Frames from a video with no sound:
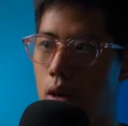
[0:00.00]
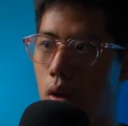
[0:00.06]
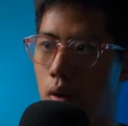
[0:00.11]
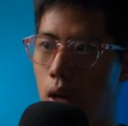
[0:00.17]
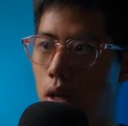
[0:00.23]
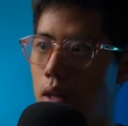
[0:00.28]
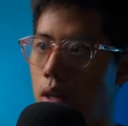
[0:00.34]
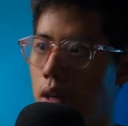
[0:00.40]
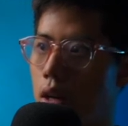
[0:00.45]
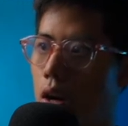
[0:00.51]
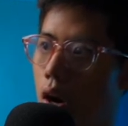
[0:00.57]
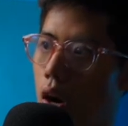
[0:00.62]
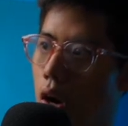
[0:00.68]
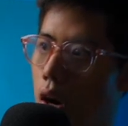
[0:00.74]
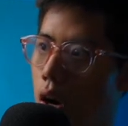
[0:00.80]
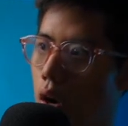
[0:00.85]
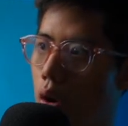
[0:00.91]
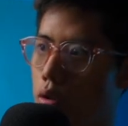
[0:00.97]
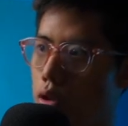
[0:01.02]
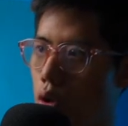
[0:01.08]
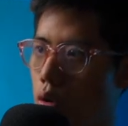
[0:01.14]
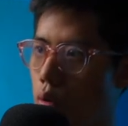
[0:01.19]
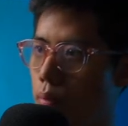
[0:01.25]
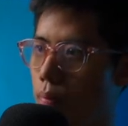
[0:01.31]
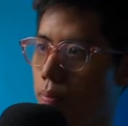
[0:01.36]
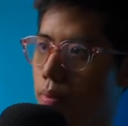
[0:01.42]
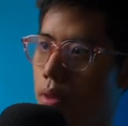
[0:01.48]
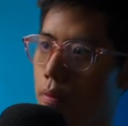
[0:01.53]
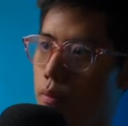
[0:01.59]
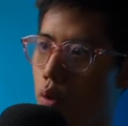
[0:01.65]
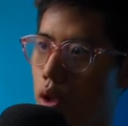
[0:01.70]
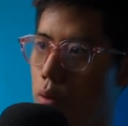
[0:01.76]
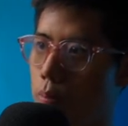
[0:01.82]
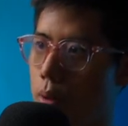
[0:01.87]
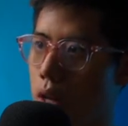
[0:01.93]
Okay. Also, if
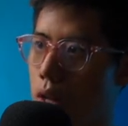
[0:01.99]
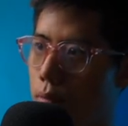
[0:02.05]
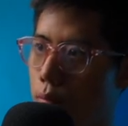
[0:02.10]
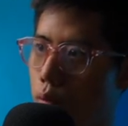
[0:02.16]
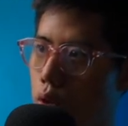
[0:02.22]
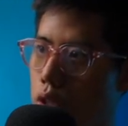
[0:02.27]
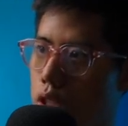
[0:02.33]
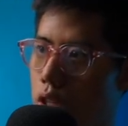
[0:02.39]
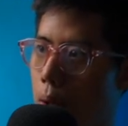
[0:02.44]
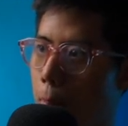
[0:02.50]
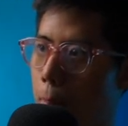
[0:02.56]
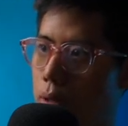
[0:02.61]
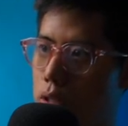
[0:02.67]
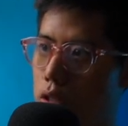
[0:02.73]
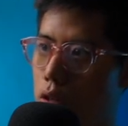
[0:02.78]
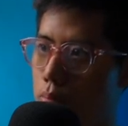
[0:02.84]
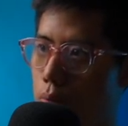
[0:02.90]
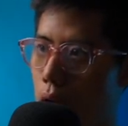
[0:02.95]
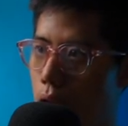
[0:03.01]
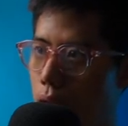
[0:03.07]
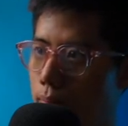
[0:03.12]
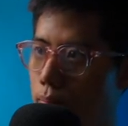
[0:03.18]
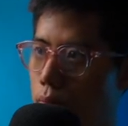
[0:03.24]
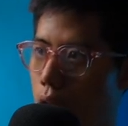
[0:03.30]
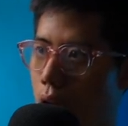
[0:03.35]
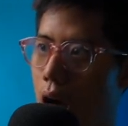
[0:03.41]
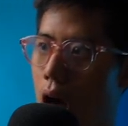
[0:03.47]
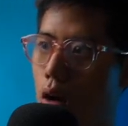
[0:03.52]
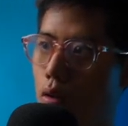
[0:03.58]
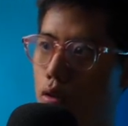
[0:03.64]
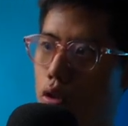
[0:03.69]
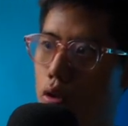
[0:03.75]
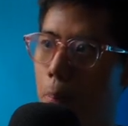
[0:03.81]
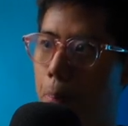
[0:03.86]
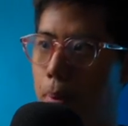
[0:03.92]
you want to be an influencer, personal brand, okay, how
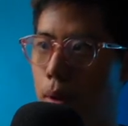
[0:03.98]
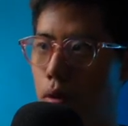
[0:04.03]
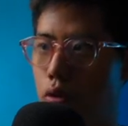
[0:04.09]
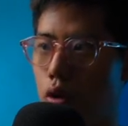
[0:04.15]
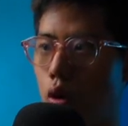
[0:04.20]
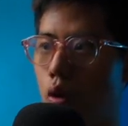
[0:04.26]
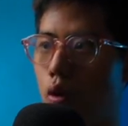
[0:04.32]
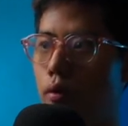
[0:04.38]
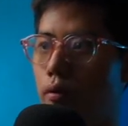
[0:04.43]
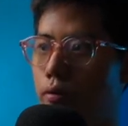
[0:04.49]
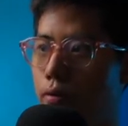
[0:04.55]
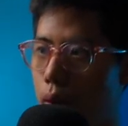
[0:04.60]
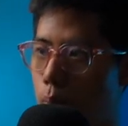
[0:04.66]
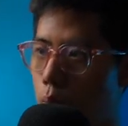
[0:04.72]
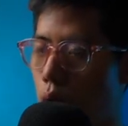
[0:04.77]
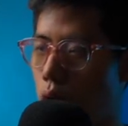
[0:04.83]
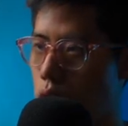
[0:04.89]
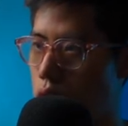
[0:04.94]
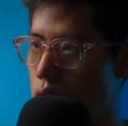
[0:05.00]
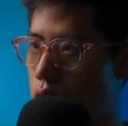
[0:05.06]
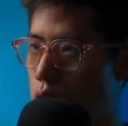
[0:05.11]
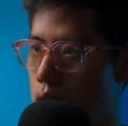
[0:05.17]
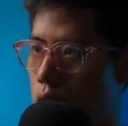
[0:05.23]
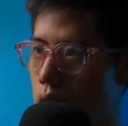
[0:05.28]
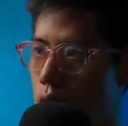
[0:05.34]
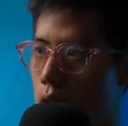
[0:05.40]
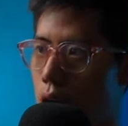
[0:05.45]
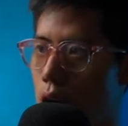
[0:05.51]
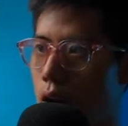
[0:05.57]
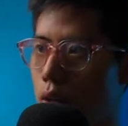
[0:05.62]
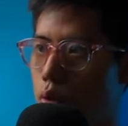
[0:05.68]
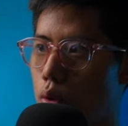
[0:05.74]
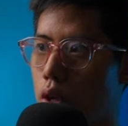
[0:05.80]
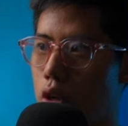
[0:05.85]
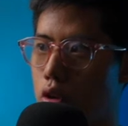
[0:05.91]
do you build your own frameworks
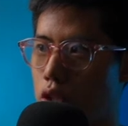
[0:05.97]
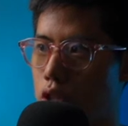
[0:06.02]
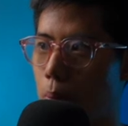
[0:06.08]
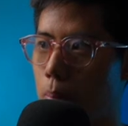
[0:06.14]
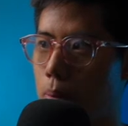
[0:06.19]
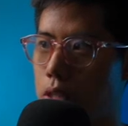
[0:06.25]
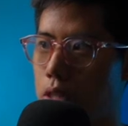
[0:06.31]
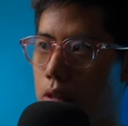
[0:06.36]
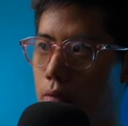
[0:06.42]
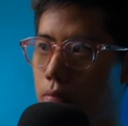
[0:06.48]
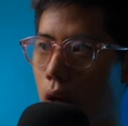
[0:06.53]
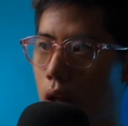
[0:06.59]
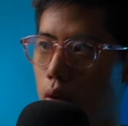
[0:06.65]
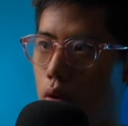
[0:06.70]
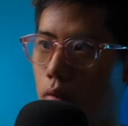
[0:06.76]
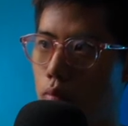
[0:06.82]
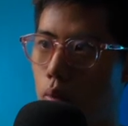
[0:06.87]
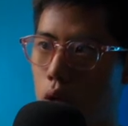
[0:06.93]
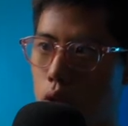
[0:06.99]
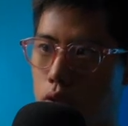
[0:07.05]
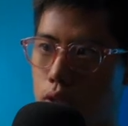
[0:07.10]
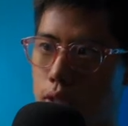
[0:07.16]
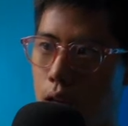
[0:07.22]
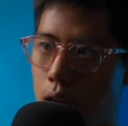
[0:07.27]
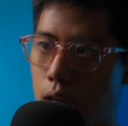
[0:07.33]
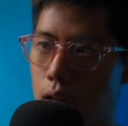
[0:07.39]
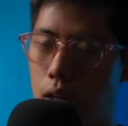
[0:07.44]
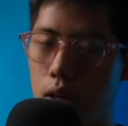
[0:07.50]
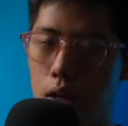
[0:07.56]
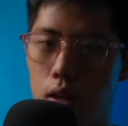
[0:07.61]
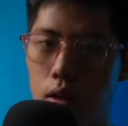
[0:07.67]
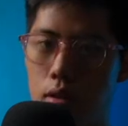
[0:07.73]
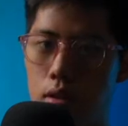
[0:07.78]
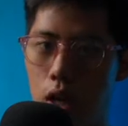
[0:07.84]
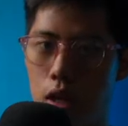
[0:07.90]
to increase the perceived value of what you're selling?
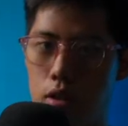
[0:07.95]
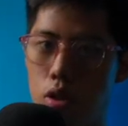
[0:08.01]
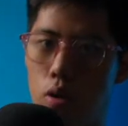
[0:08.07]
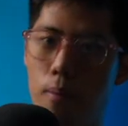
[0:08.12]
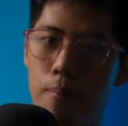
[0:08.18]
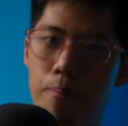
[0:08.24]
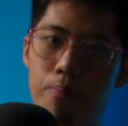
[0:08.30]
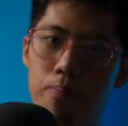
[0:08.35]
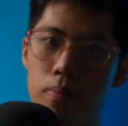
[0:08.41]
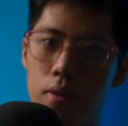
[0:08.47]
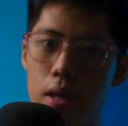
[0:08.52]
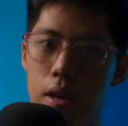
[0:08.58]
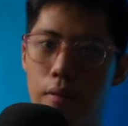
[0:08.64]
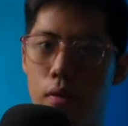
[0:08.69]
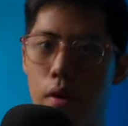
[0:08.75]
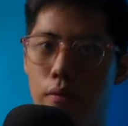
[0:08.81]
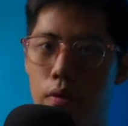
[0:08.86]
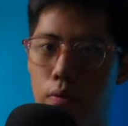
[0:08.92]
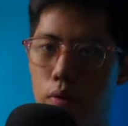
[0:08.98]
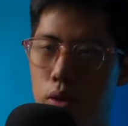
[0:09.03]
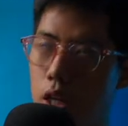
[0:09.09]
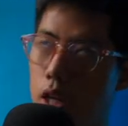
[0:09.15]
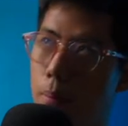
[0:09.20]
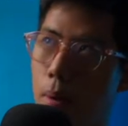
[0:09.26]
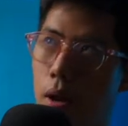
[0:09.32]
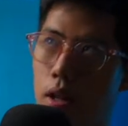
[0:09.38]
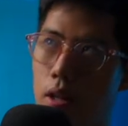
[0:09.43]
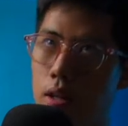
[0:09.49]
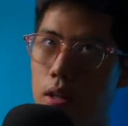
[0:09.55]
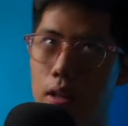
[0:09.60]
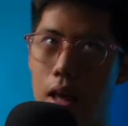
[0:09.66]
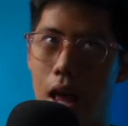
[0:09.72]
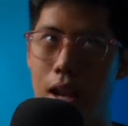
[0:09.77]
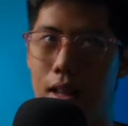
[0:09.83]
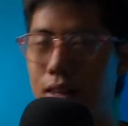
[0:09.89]
Okay. So if you think about it,
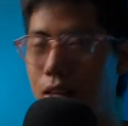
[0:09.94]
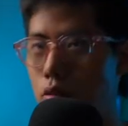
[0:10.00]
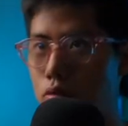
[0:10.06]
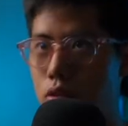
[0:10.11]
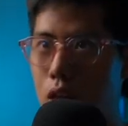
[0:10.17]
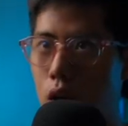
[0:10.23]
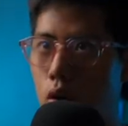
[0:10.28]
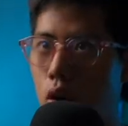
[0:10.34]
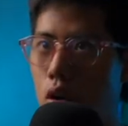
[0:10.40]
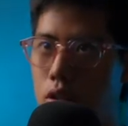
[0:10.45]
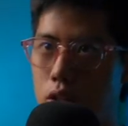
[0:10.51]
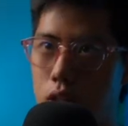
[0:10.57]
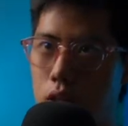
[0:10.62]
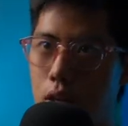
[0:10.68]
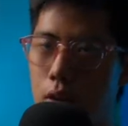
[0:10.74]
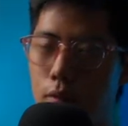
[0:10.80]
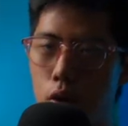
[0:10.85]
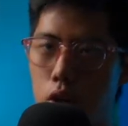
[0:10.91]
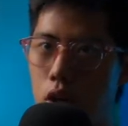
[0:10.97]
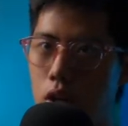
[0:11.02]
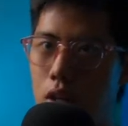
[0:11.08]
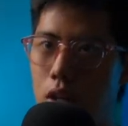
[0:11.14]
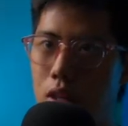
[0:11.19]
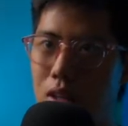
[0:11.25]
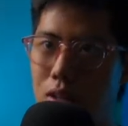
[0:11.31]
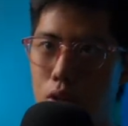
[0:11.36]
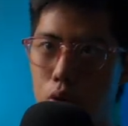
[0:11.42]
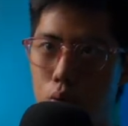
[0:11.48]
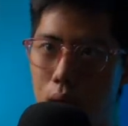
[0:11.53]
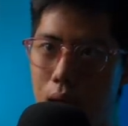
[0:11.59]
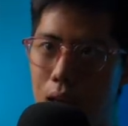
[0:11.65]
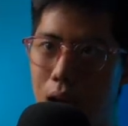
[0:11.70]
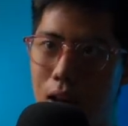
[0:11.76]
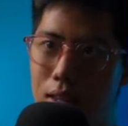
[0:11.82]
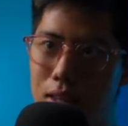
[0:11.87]
anything you sell, honestly, if you're not in the new
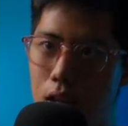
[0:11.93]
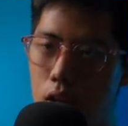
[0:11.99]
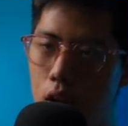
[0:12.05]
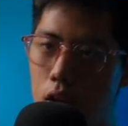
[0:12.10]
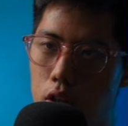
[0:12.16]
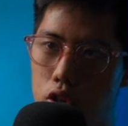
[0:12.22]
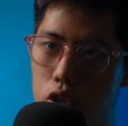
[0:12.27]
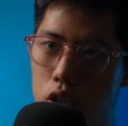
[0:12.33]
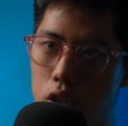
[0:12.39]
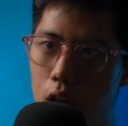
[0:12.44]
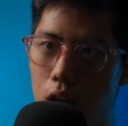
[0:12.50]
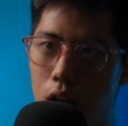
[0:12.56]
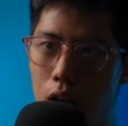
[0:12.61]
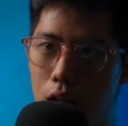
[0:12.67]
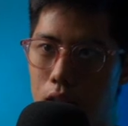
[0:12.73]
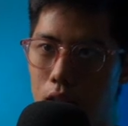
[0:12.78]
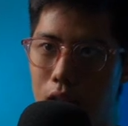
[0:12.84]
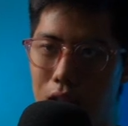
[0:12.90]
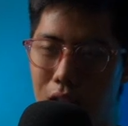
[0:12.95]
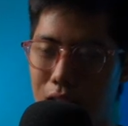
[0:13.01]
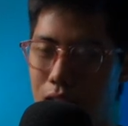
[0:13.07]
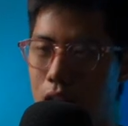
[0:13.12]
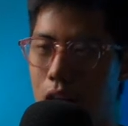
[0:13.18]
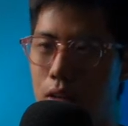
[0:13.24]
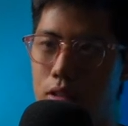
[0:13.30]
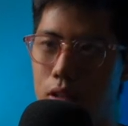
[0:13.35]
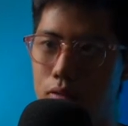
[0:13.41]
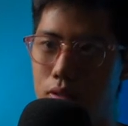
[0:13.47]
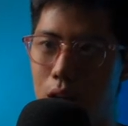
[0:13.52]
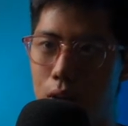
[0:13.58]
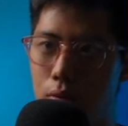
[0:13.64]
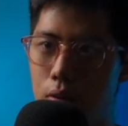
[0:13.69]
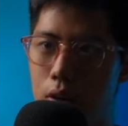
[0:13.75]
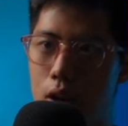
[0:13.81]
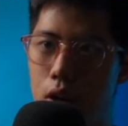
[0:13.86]
AI technology and like the cutting edge of
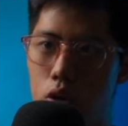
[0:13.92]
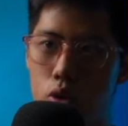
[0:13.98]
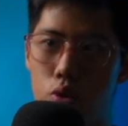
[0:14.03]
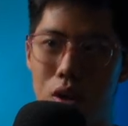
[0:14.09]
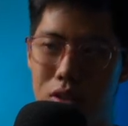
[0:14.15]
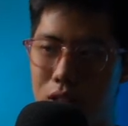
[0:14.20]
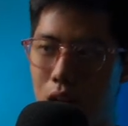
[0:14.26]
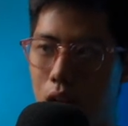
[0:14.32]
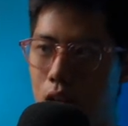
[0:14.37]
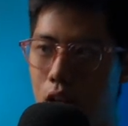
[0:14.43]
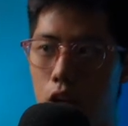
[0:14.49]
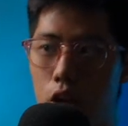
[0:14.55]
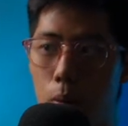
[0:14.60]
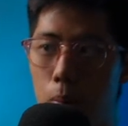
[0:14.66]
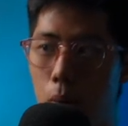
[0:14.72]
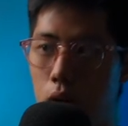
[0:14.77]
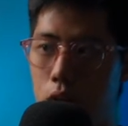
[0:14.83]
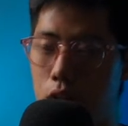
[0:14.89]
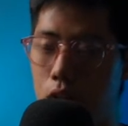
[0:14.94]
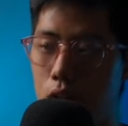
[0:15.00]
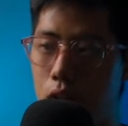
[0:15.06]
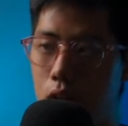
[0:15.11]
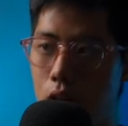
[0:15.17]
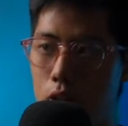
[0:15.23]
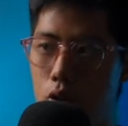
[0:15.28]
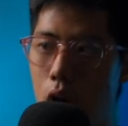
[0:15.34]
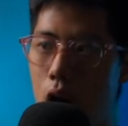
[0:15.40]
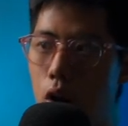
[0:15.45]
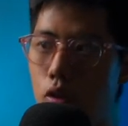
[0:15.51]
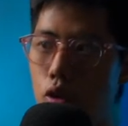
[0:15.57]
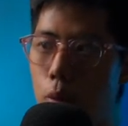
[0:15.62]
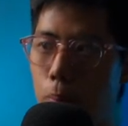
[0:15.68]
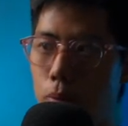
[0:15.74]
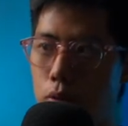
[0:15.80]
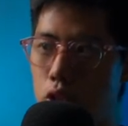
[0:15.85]
stuff, you are selling a commodity. Okay. So how
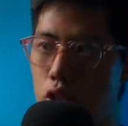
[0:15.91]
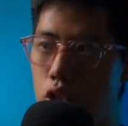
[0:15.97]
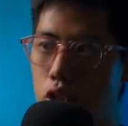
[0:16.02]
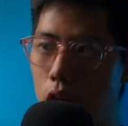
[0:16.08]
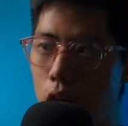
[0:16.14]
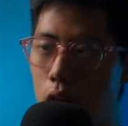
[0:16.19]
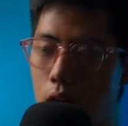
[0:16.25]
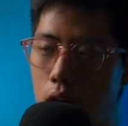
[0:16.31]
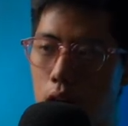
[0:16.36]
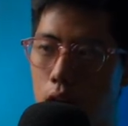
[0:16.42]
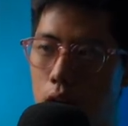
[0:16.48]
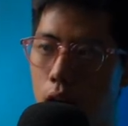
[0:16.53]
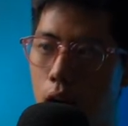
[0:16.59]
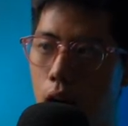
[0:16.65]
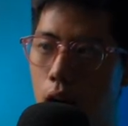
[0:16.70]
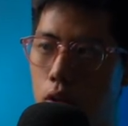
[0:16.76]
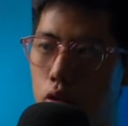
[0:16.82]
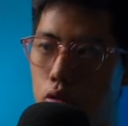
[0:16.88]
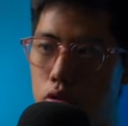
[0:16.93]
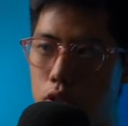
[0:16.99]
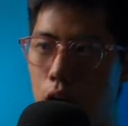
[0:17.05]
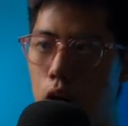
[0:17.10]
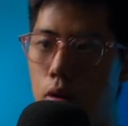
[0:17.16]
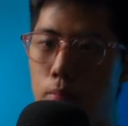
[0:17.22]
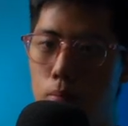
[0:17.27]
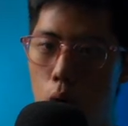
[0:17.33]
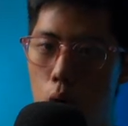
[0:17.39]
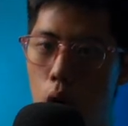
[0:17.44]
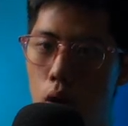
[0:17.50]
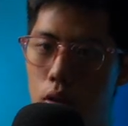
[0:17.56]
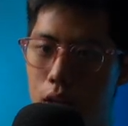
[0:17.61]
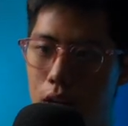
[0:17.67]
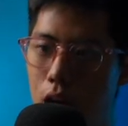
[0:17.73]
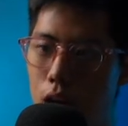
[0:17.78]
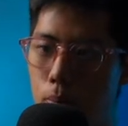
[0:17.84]
do you position that to sell
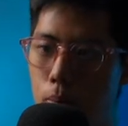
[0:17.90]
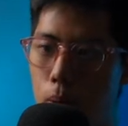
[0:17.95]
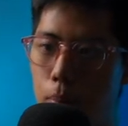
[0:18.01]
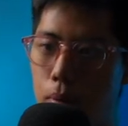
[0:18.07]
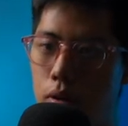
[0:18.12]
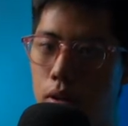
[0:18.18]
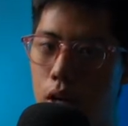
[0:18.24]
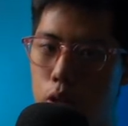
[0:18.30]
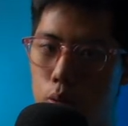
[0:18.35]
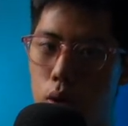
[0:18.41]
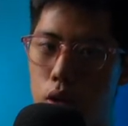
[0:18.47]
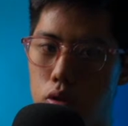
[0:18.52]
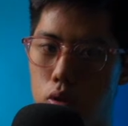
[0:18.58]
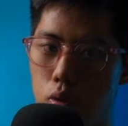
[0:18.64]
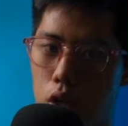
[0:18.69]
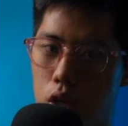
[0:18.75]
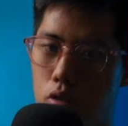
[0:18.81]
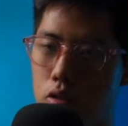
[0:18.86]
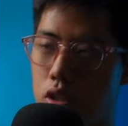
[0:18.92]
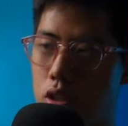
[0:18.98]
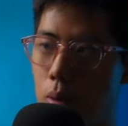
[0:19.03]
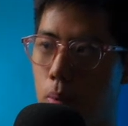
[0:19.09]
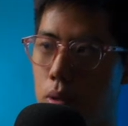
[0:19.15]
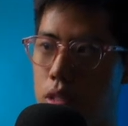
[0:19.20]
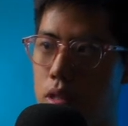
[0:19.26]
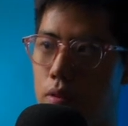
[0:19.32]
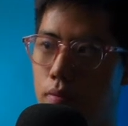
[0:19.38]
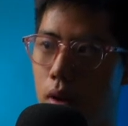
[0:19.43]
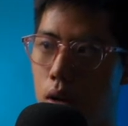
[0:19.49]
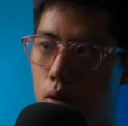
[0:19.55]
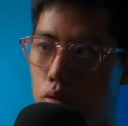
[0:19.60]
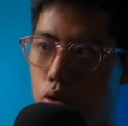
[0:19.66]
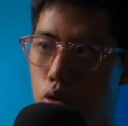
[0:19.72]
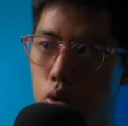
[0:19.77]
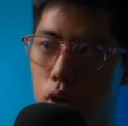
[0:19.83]
more than other people, as well as to increase the perceived
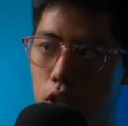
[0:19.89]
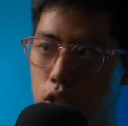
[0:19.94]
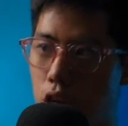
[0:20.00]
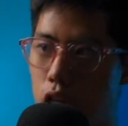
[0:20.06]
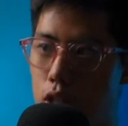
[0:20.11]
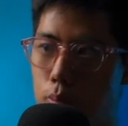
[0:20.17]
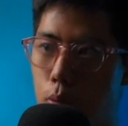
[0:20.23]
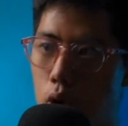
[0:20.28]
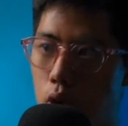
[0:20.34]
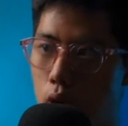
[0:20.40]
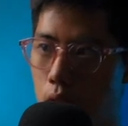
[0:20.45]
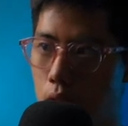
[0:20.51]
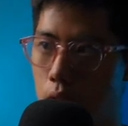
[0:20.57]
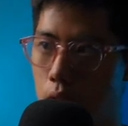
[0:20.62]
value so you can charge more?